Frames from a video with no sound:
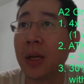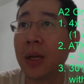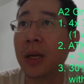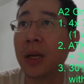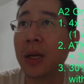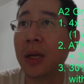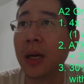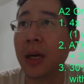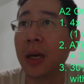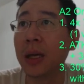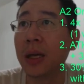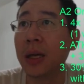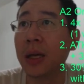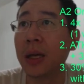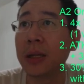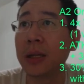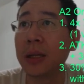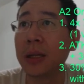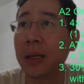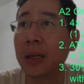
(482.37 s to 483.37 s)

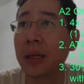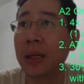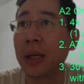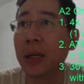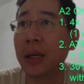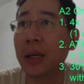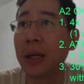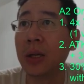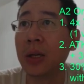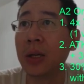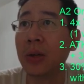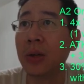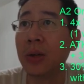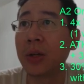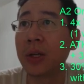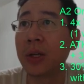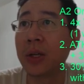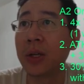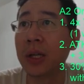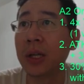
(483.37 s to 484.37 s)
and look
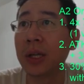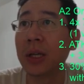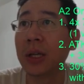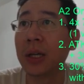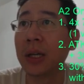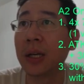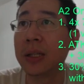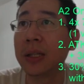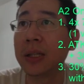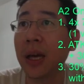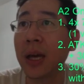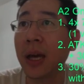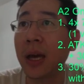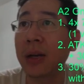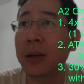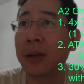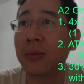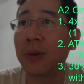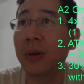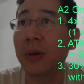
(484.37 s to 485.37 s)
here, attack
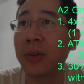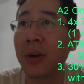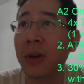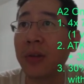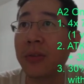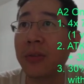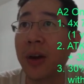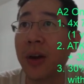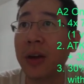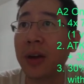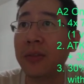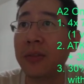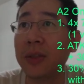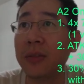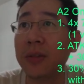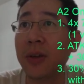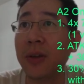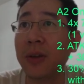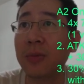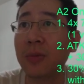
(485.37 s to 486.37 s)
155,
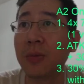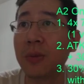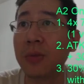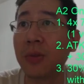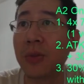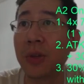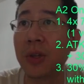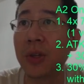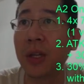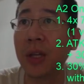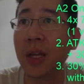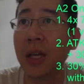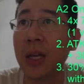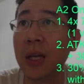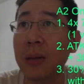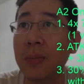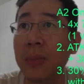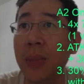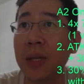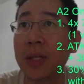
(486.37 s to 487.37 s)
defense 140,
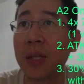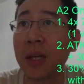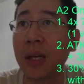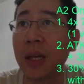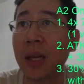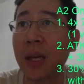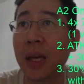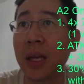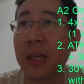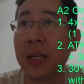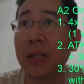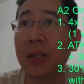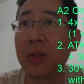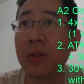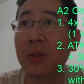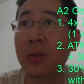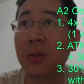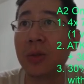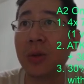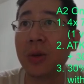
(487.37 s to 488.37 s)
magic
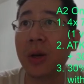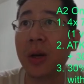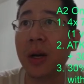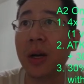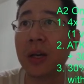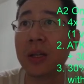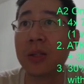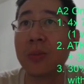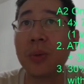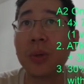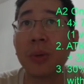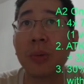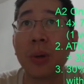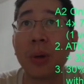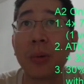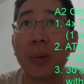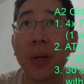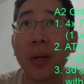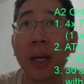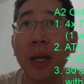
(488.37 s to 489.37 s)
82, spirit
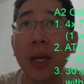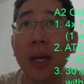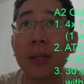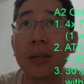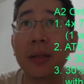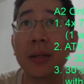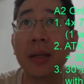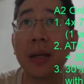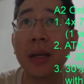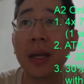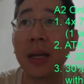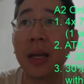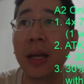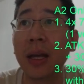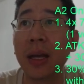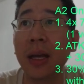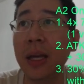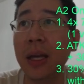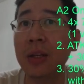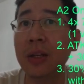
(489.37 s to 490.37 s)
118.
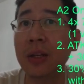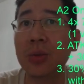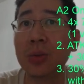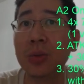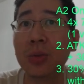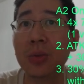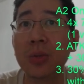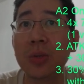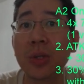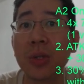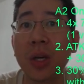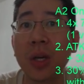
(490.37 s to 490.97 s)
A2's